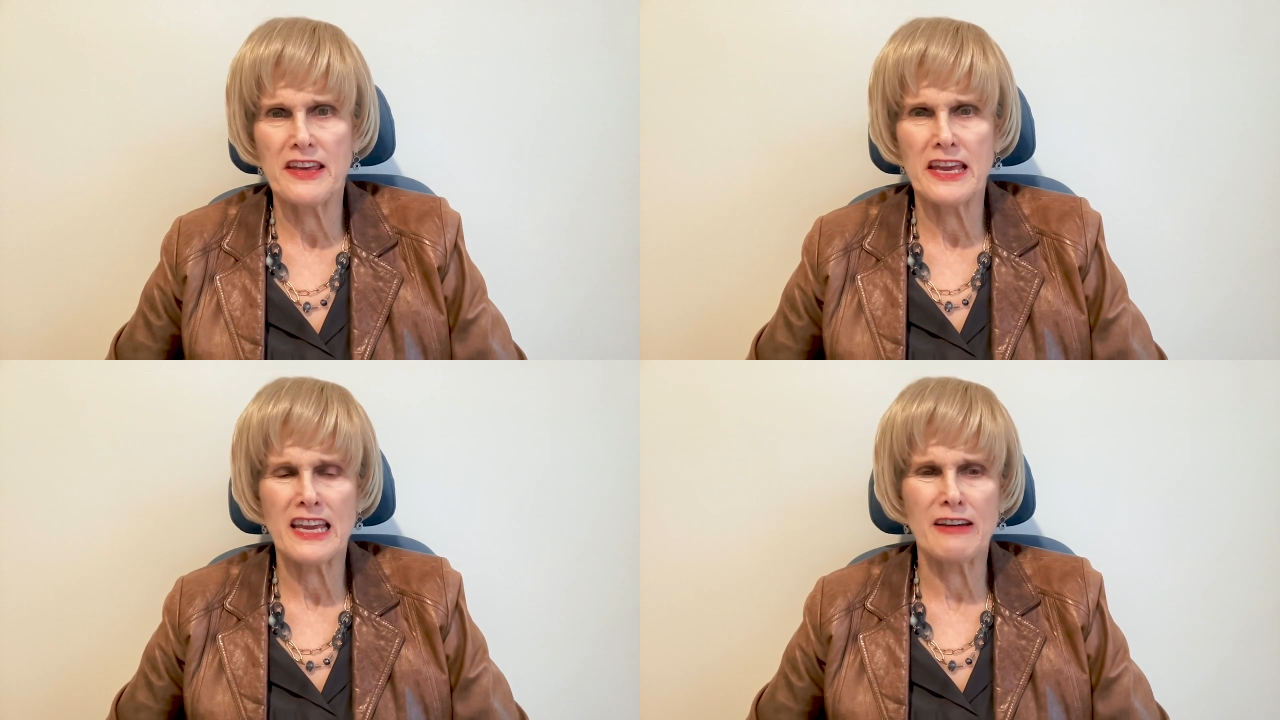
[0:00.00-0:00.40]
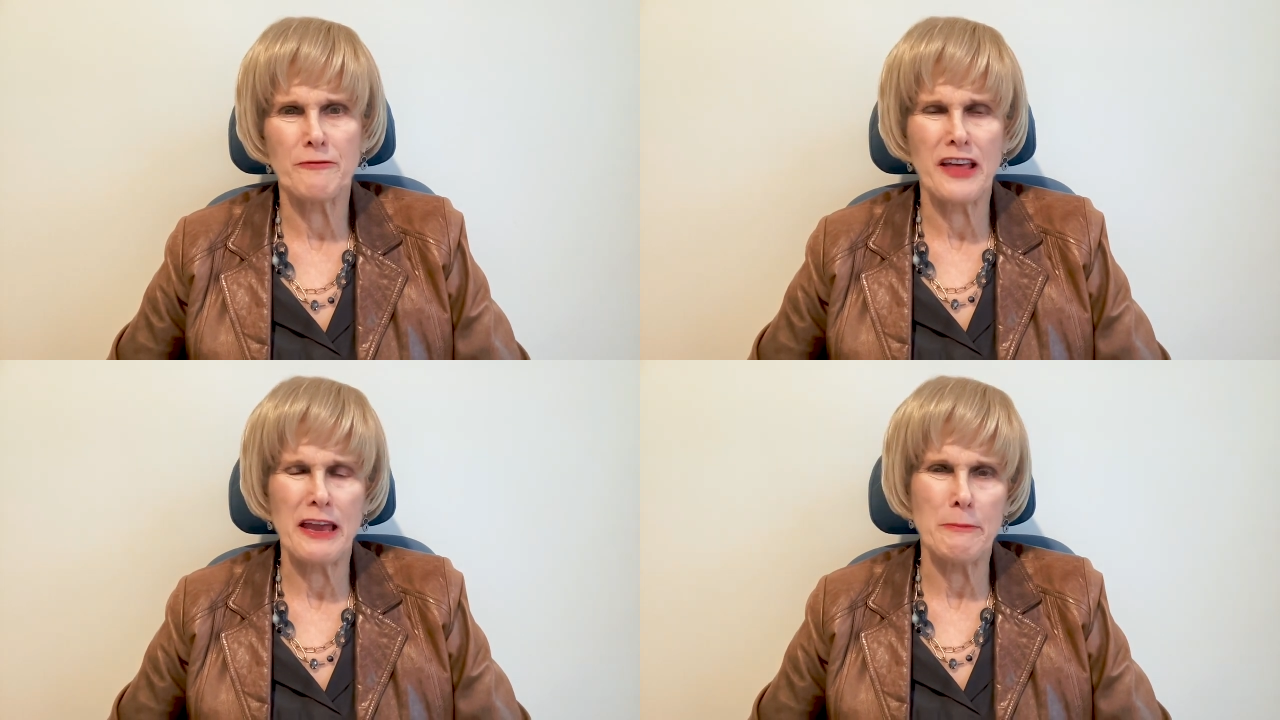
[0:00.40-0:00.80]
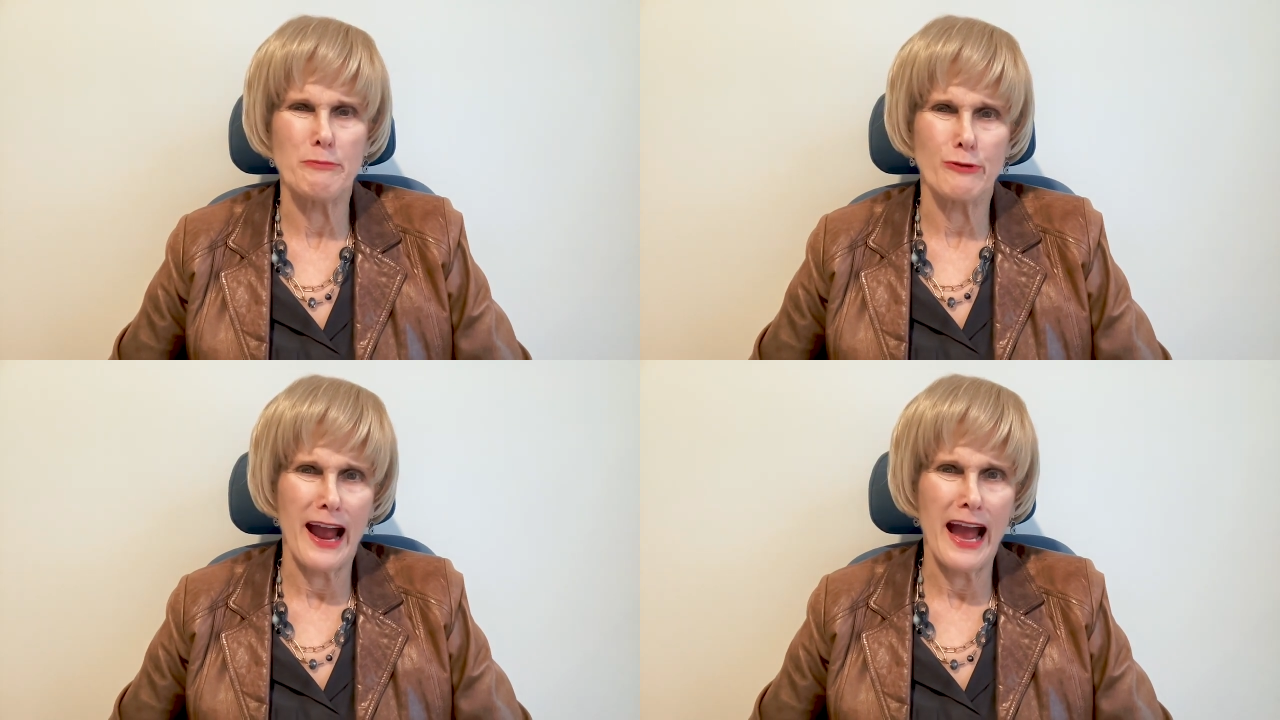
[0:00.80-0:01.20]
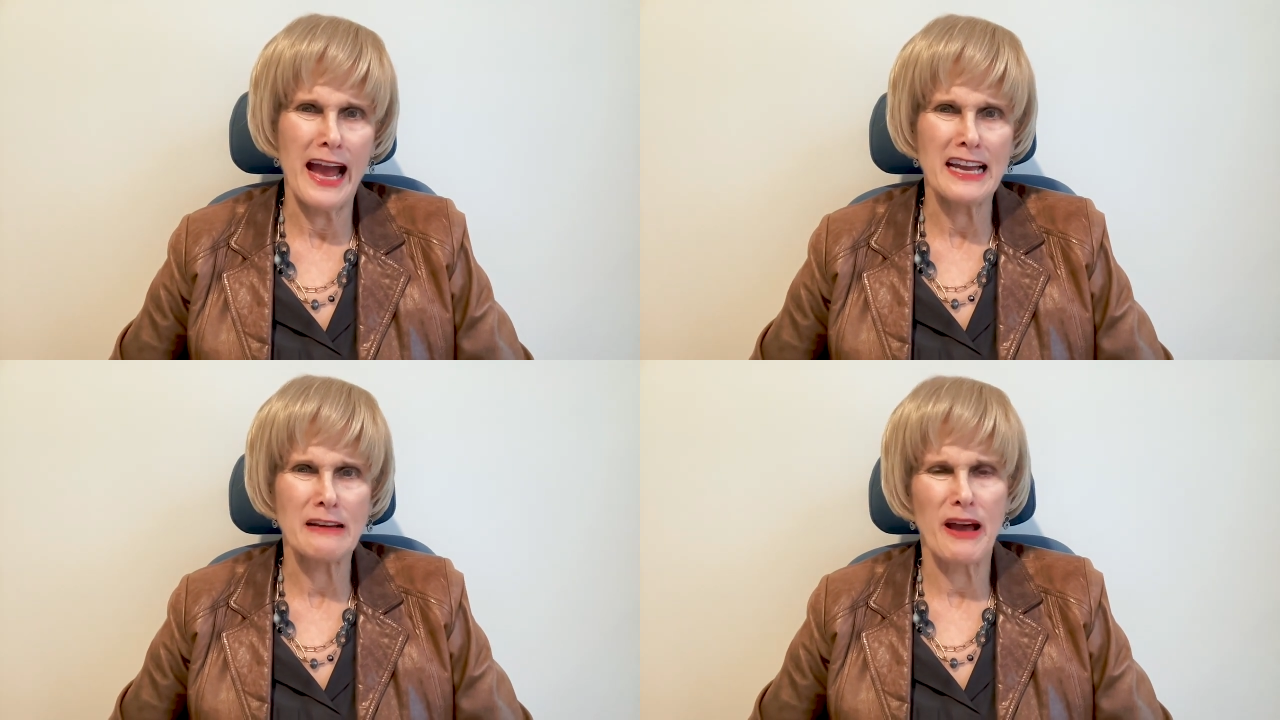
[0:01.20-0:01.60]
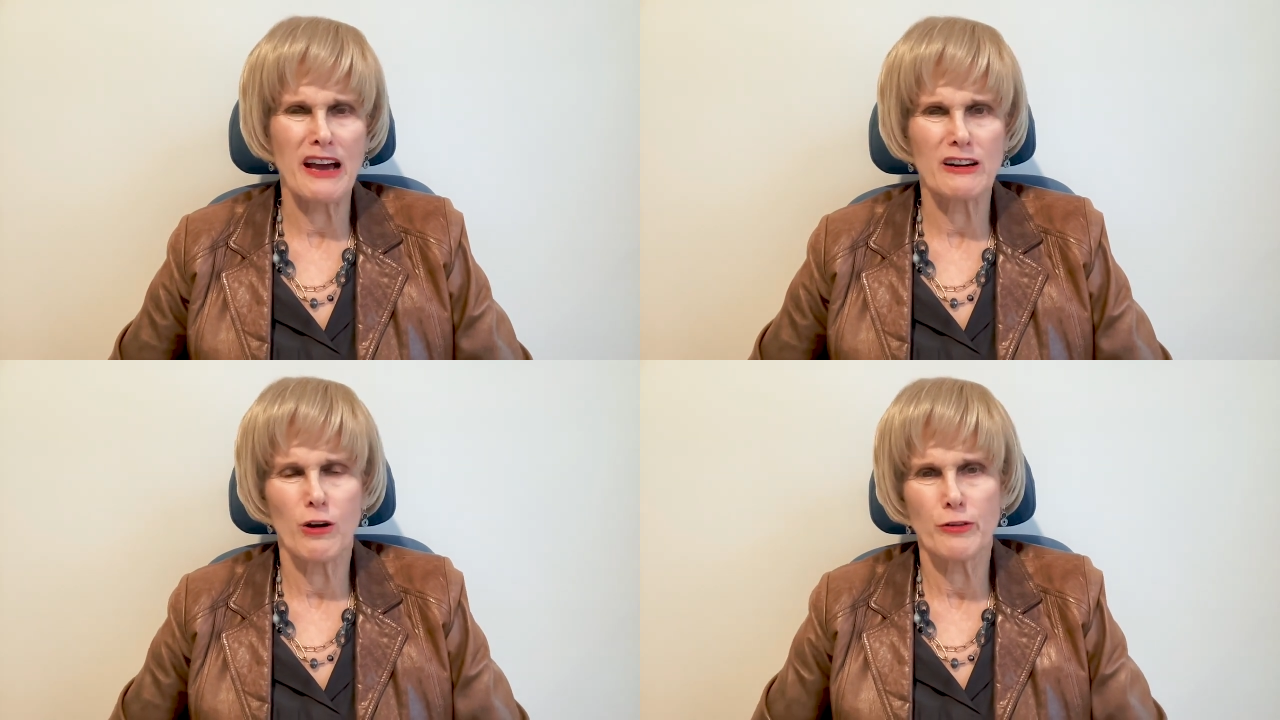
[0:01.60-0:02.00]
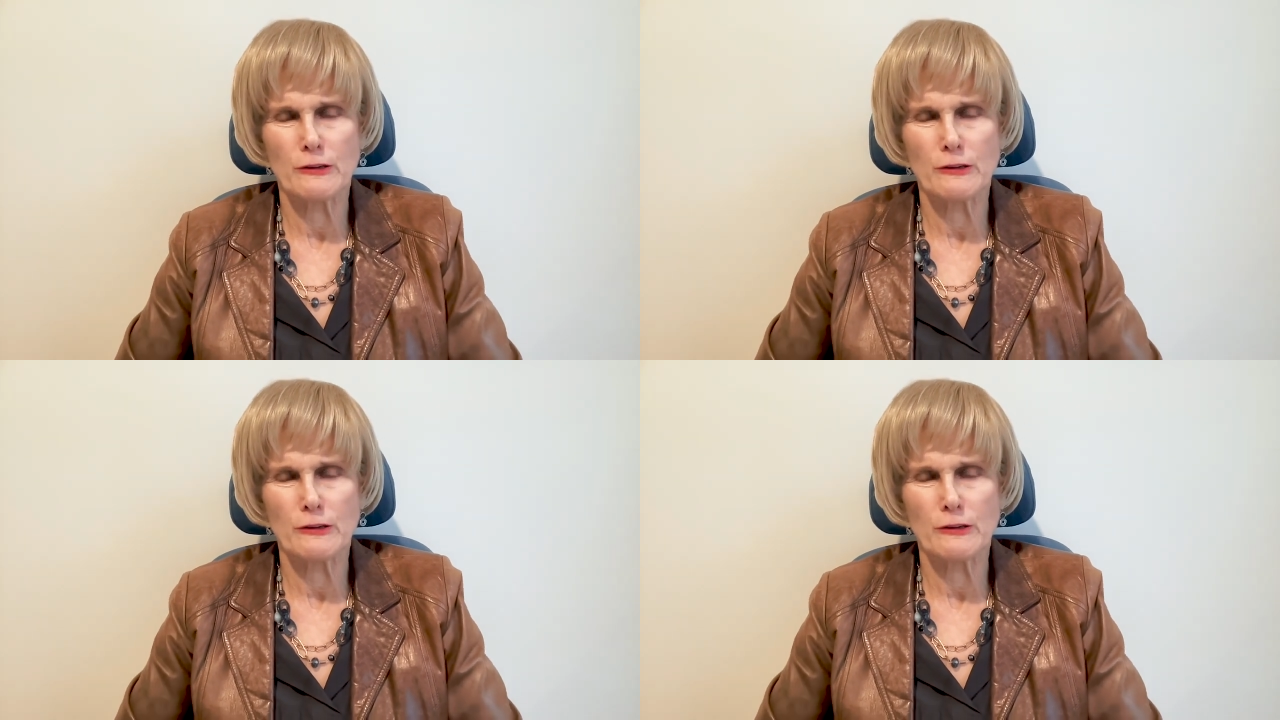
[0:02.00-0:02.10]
think if they brag about all